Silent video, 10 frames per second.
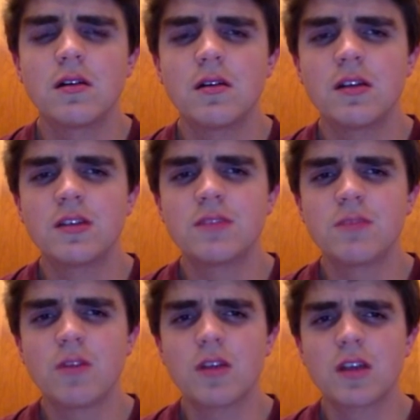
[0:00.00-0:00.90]
It's
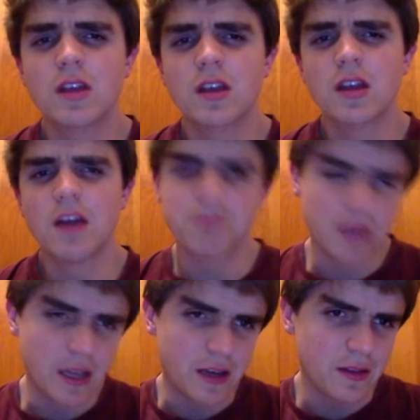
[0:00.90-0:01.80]
more
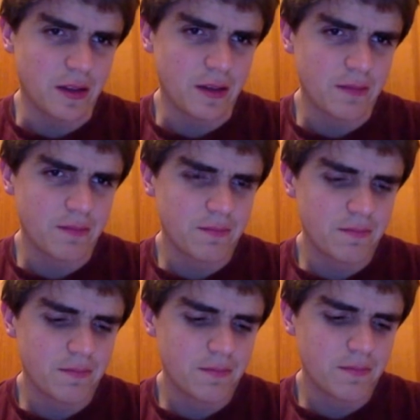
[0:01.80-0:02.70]
complicated than that.
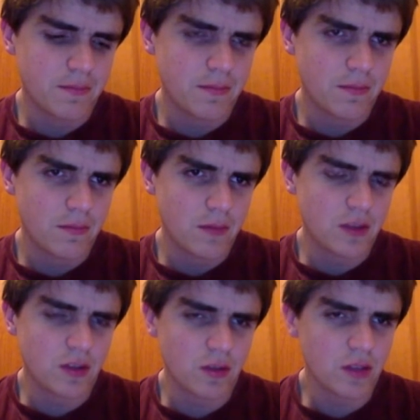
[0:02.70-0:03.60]
And
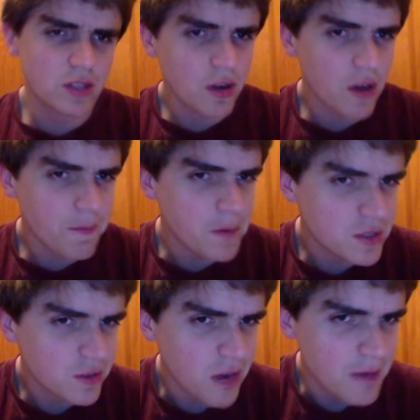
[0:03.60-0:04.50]
so let's start off by
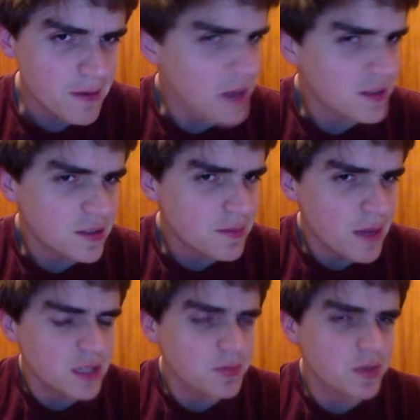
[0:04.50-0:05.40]
describing acids and
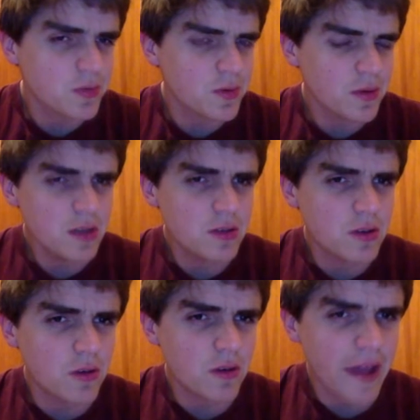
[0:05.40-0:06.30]
bases, because we really
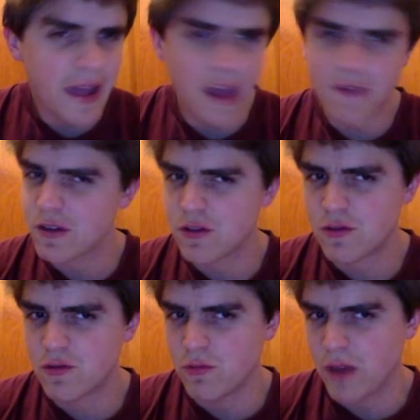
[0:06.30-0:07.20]
don't have a
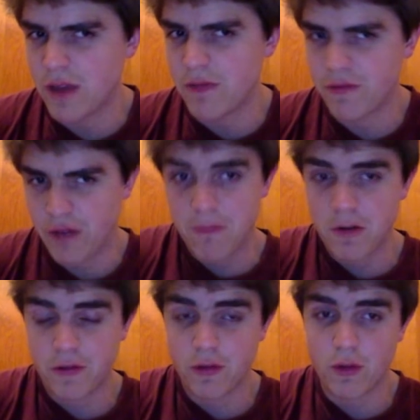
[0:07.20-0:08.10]
great
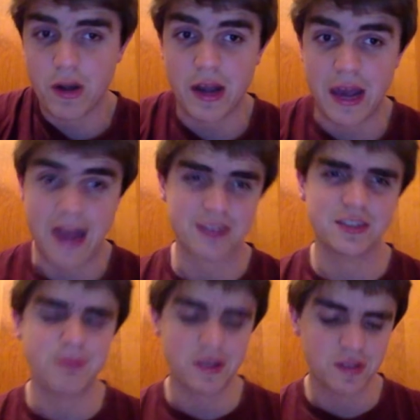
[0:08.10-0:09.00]
framework for what acids
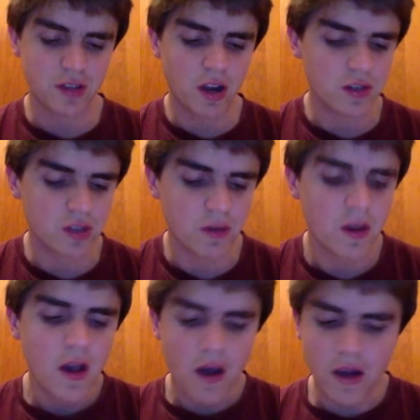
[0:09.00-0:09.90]
and bases are. So
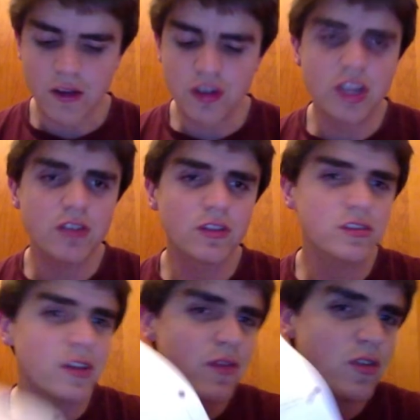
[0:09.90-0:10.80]
on your sheet, you'll
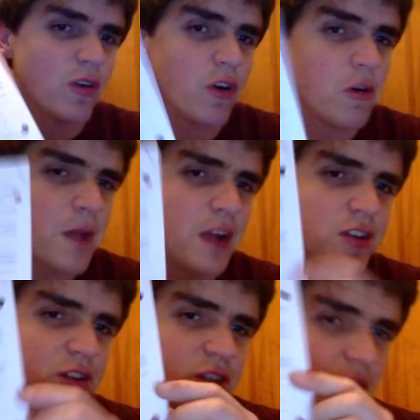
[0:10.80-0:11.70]
notice I've given you a whole page
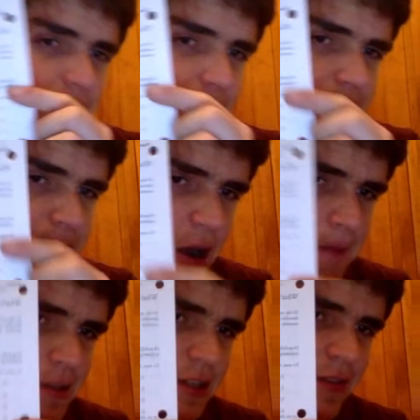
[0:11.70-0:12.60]
here to talk about the
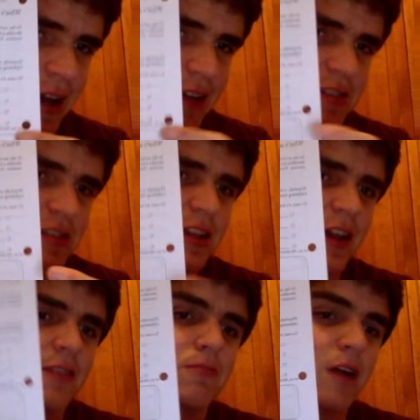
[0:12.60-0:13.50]
properties of acids
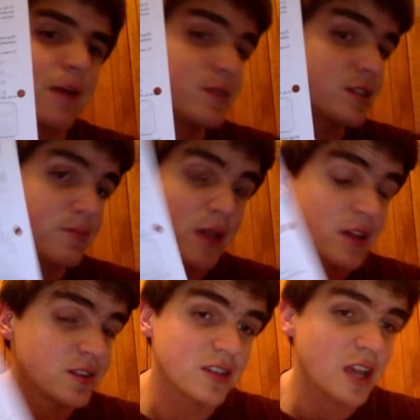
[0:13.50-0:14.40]
and the properties of
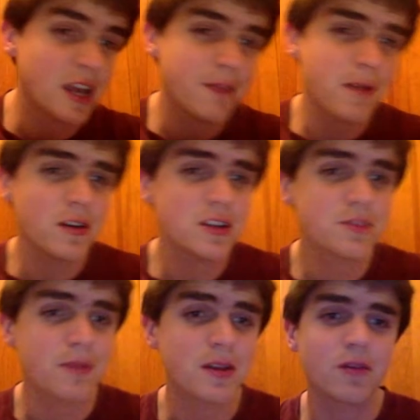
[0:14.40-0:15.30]
bases. And I'm not going to
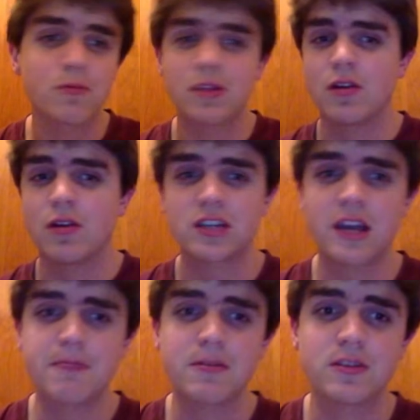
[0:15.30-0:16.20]
spend a really long
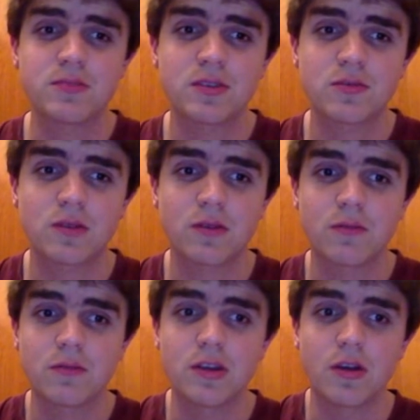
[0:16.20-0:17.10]
time on this because, well,
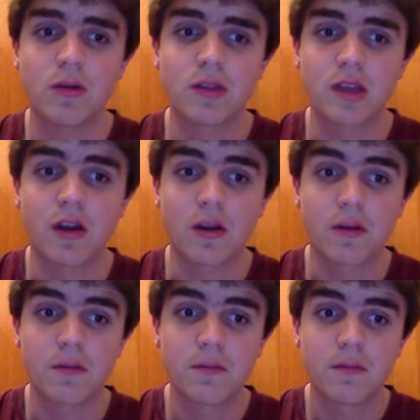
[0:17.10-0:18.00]
we know what they are,
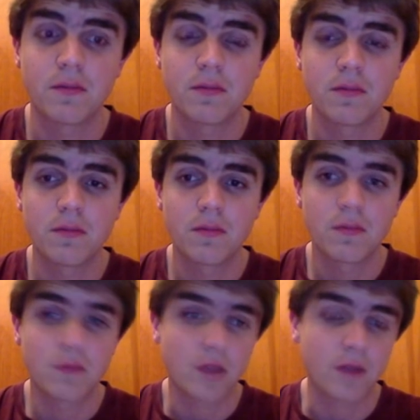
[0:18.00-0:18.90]

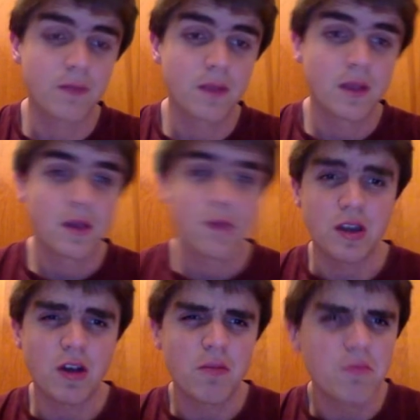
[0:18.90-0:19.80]
right? We
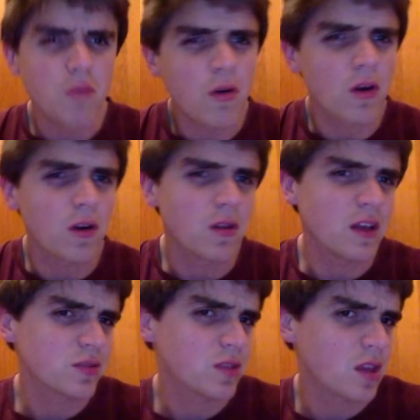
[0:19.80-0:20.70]
know more or
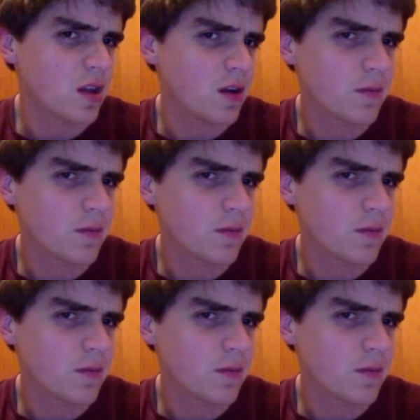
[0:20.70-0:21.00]
less what they are.